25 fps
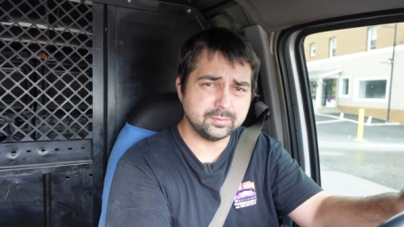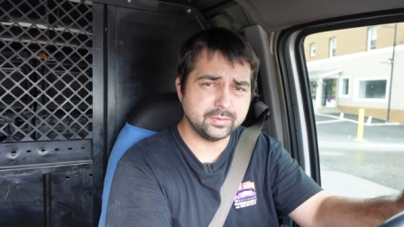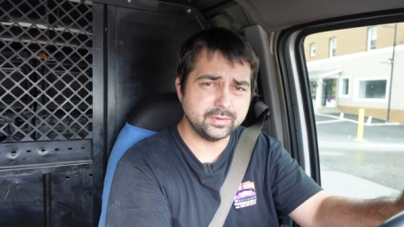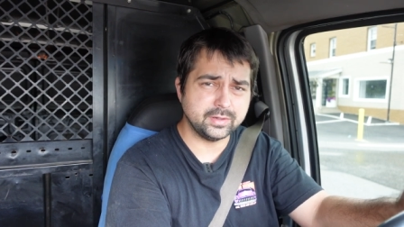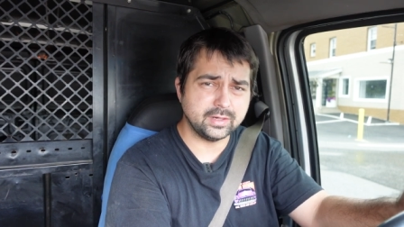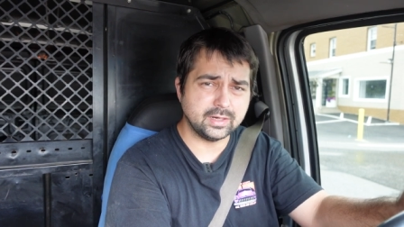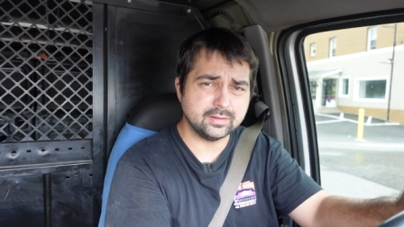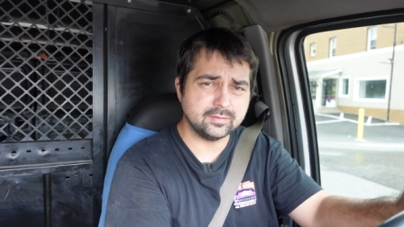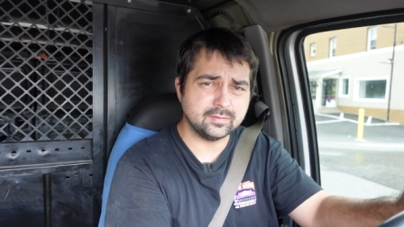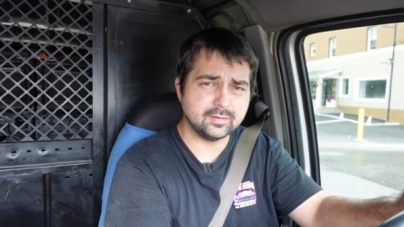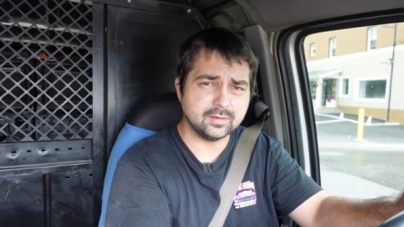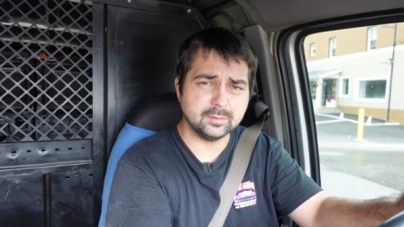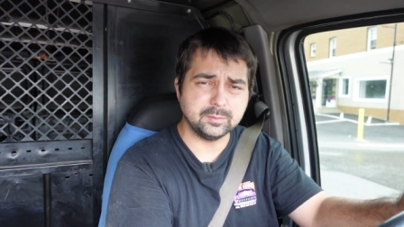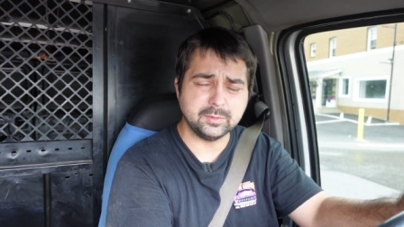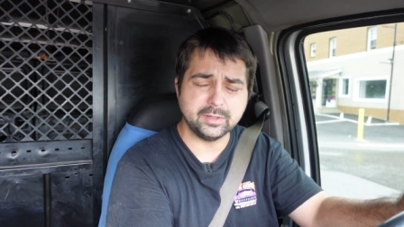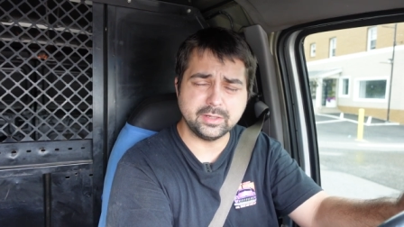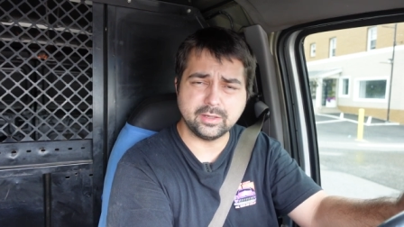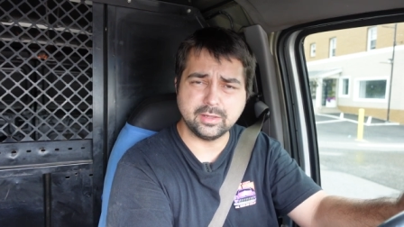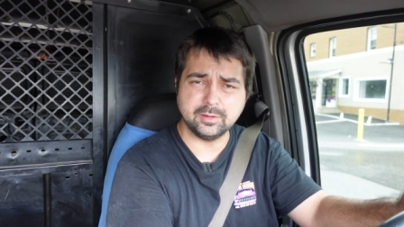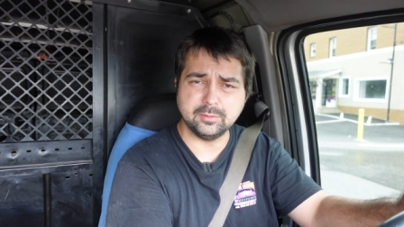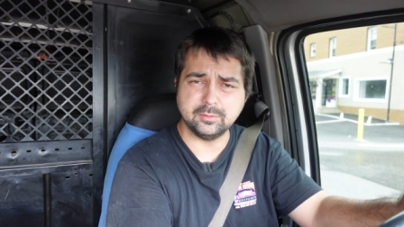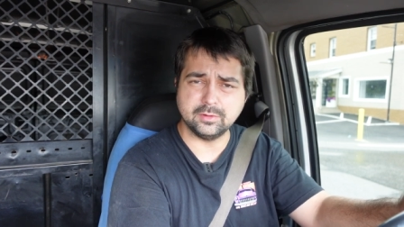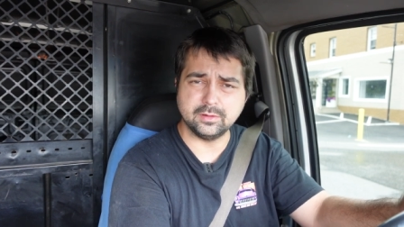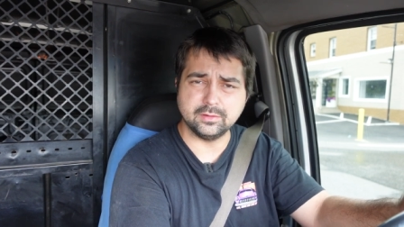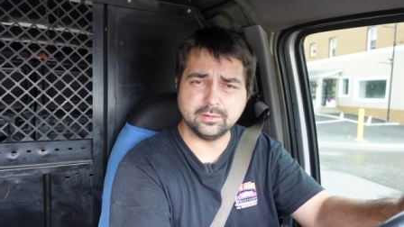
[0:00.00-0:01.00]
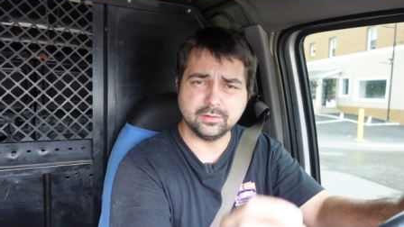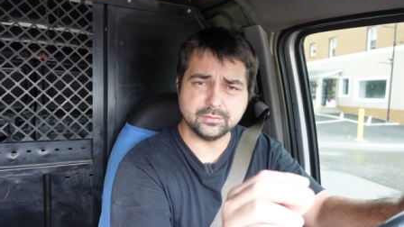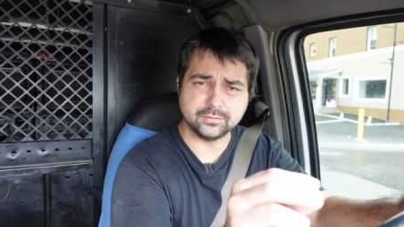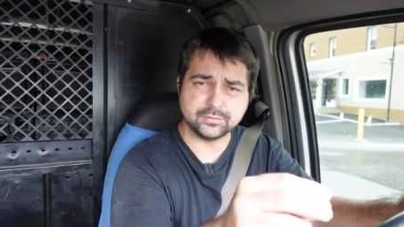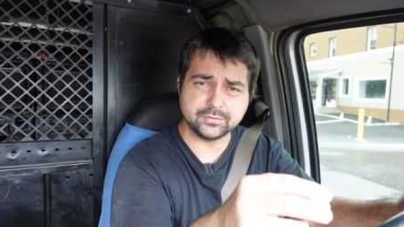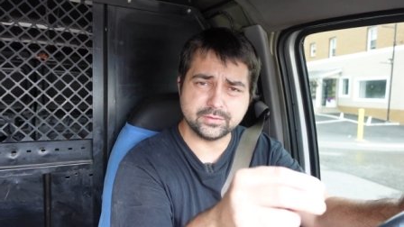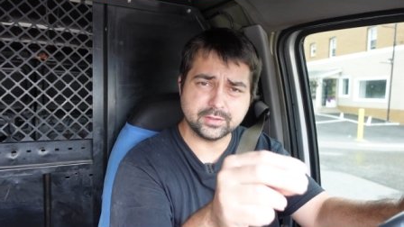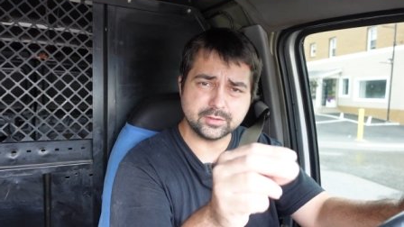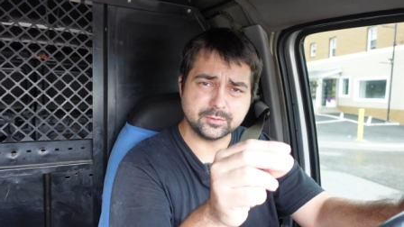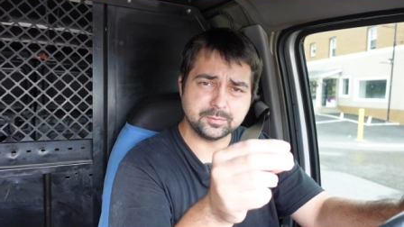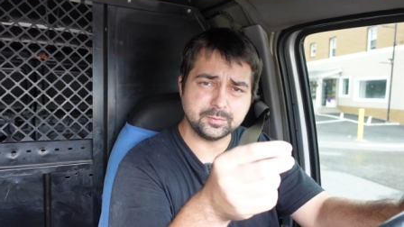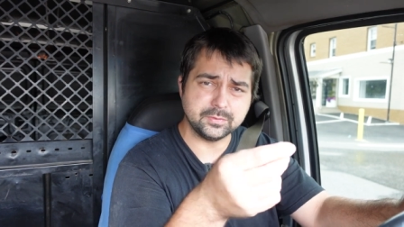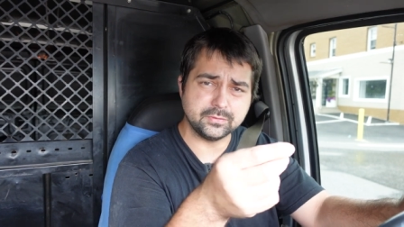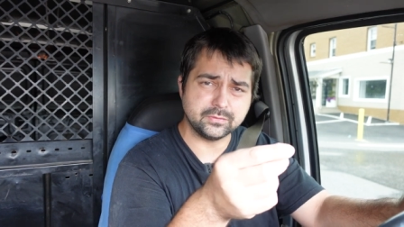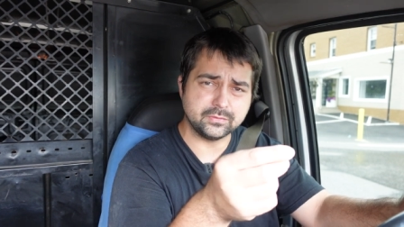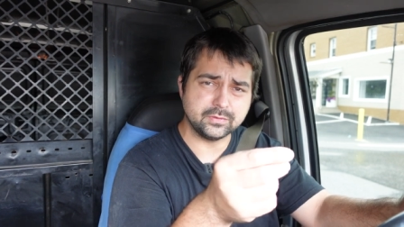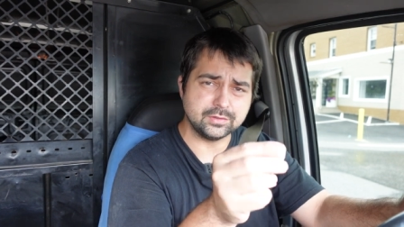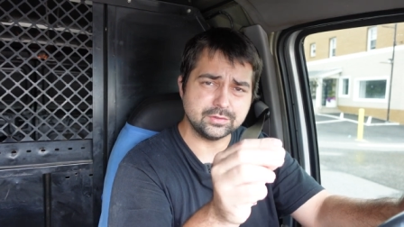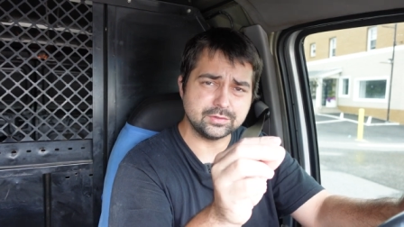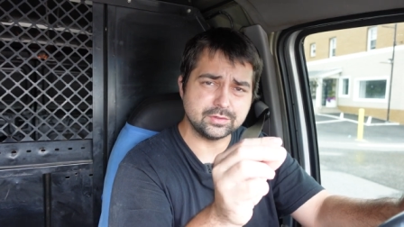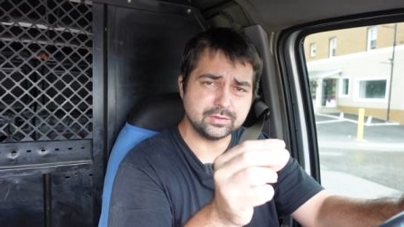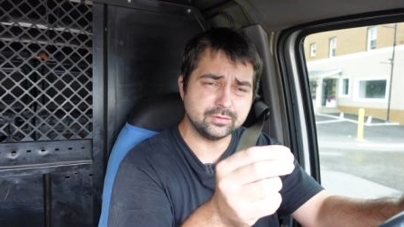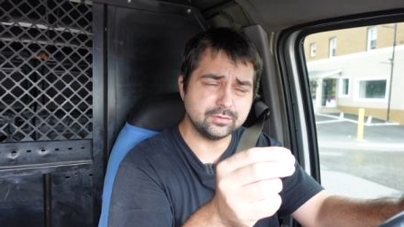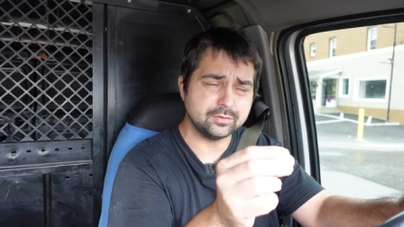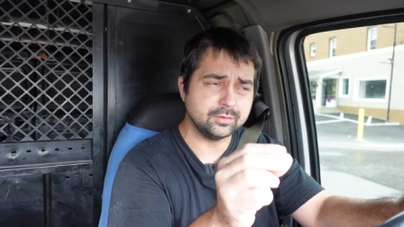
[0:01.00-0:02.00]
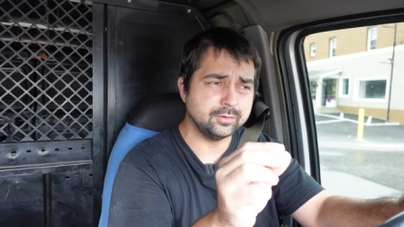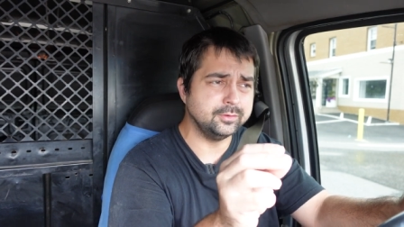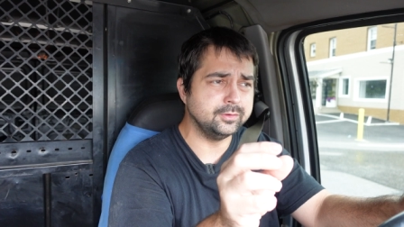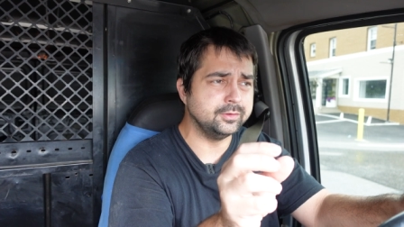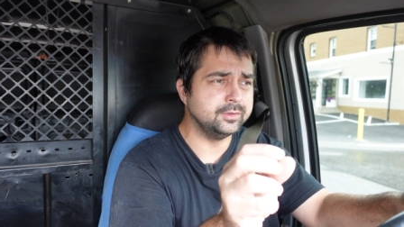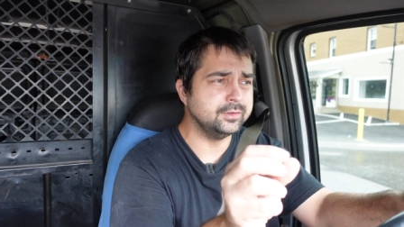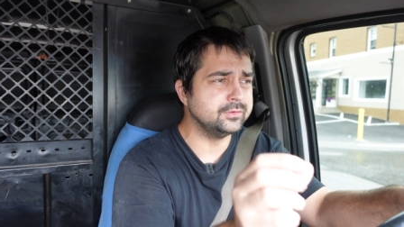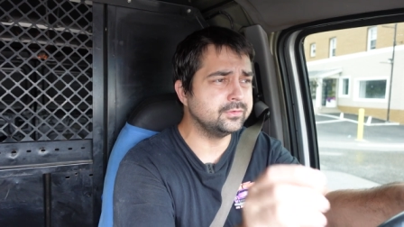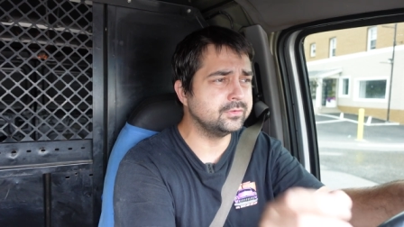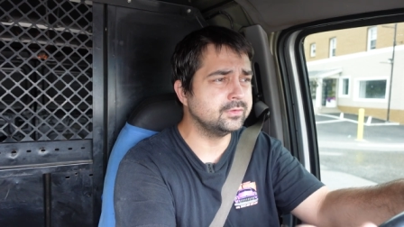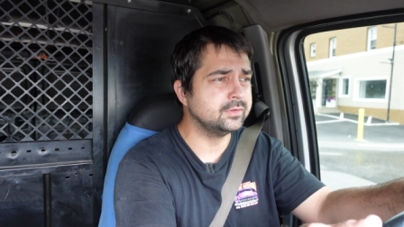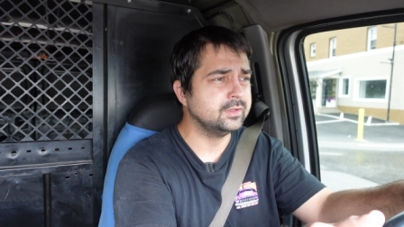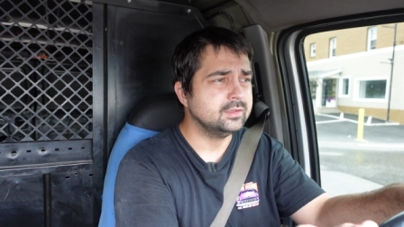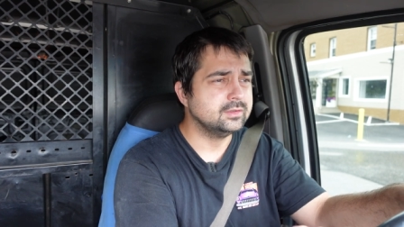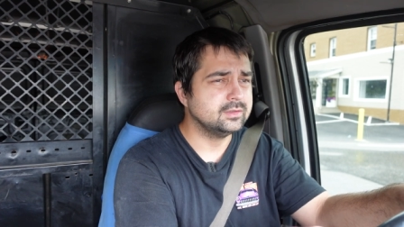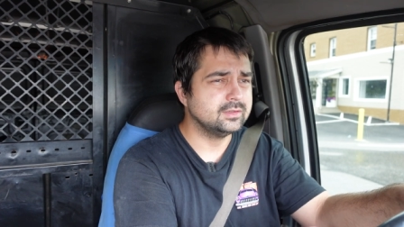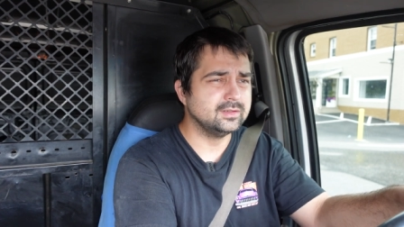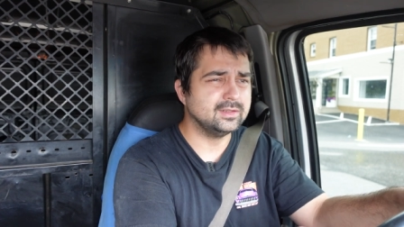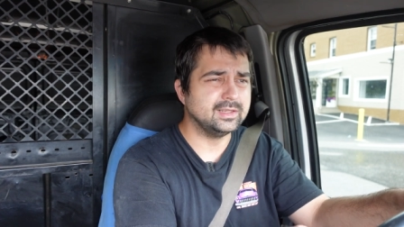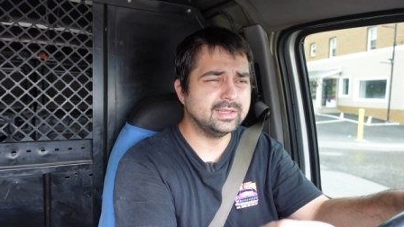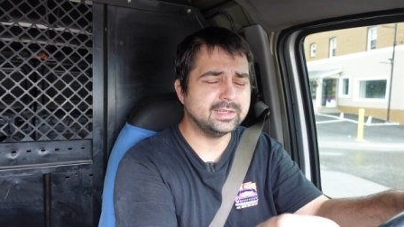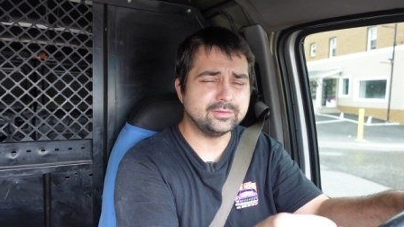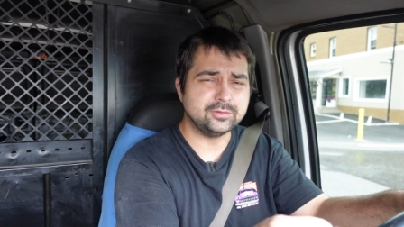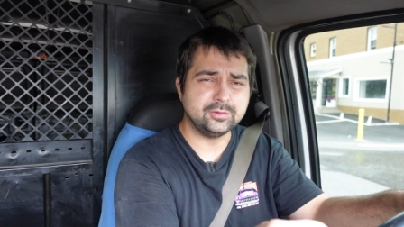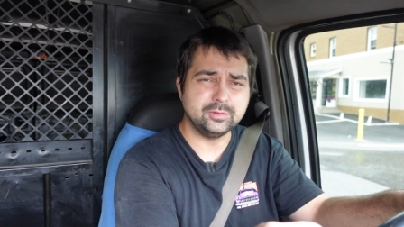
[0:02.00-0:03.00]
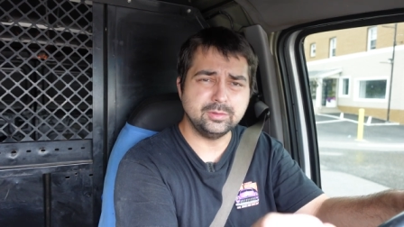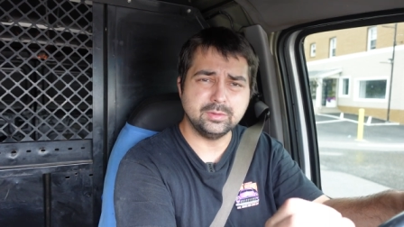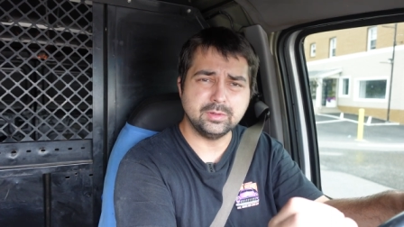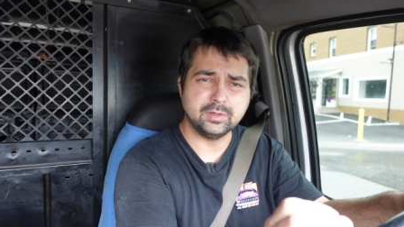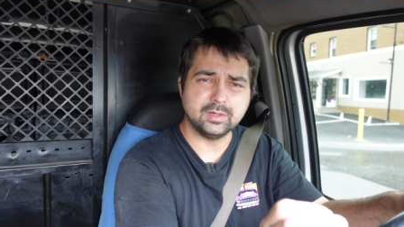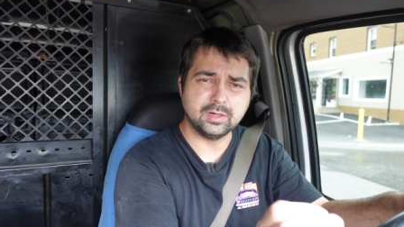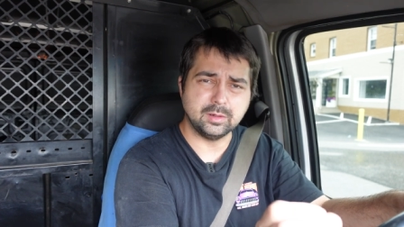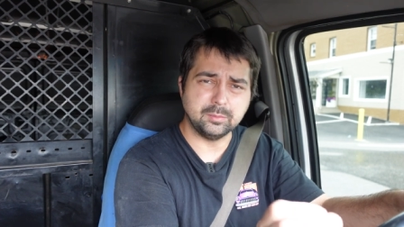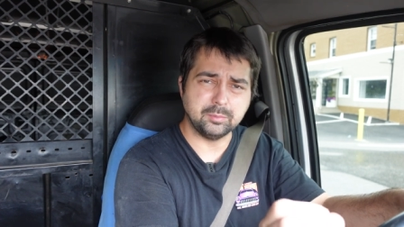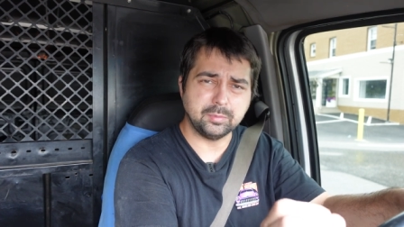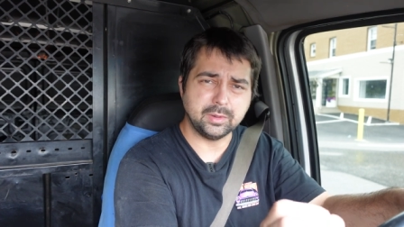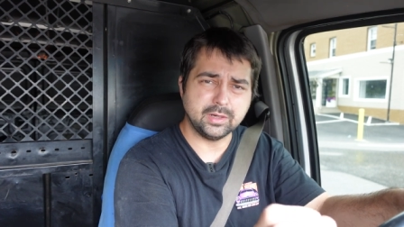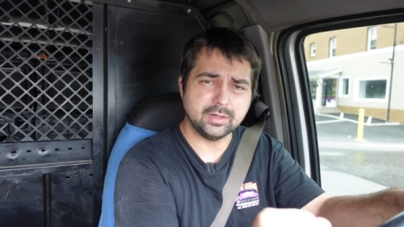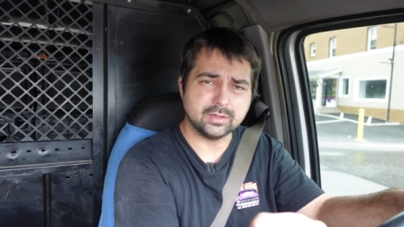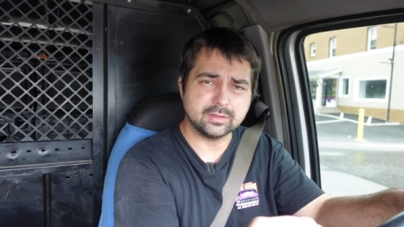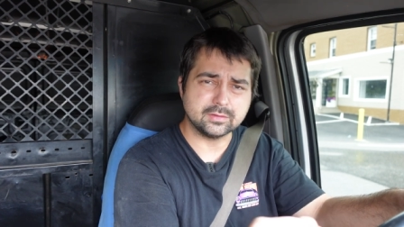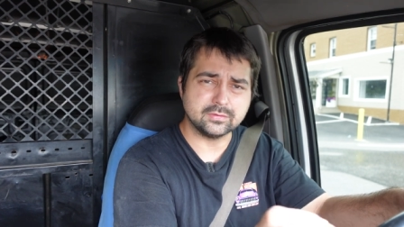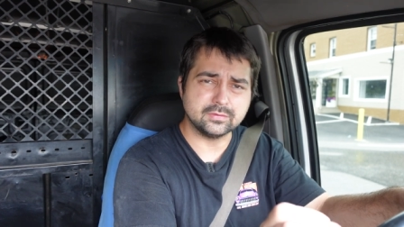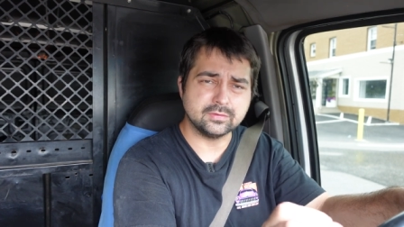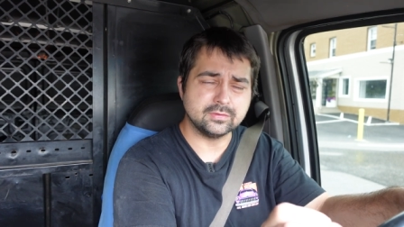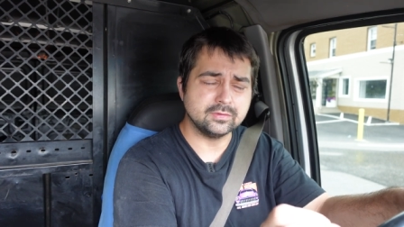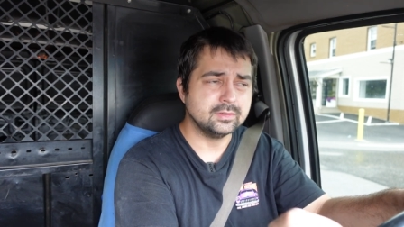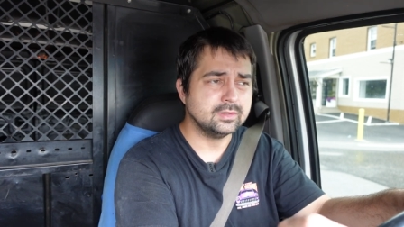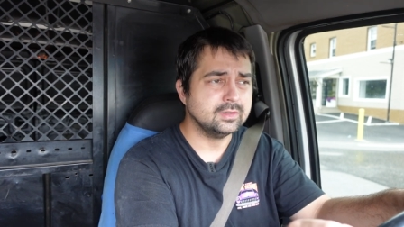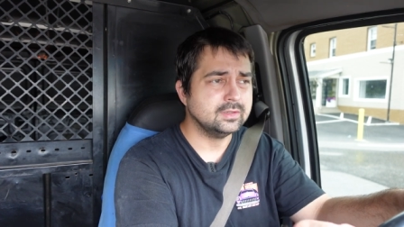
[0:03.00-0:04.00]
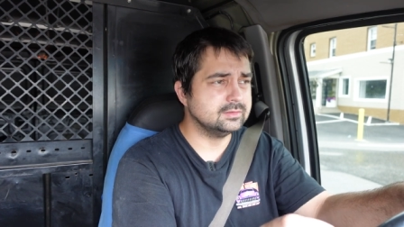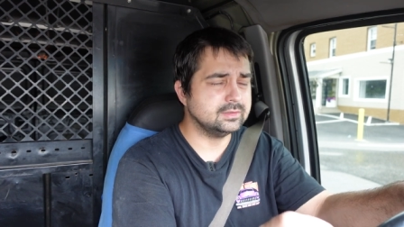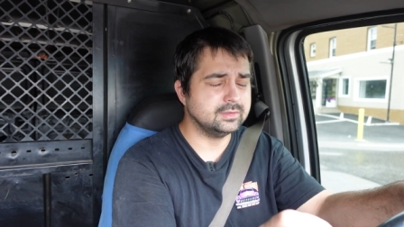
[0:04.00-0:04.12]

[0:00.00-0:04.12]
but I think I might get one of those 6-position tuners. They're like $200.